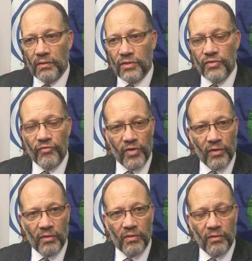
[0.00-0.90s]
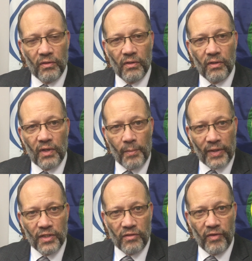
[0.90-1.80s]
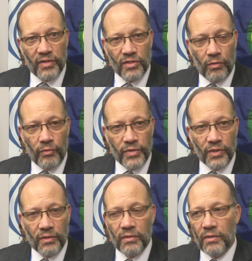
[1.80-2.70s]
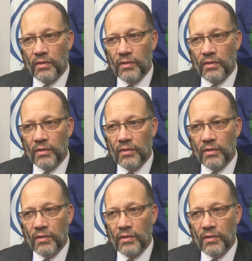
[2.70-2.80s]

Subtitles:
severe climatic events in our region,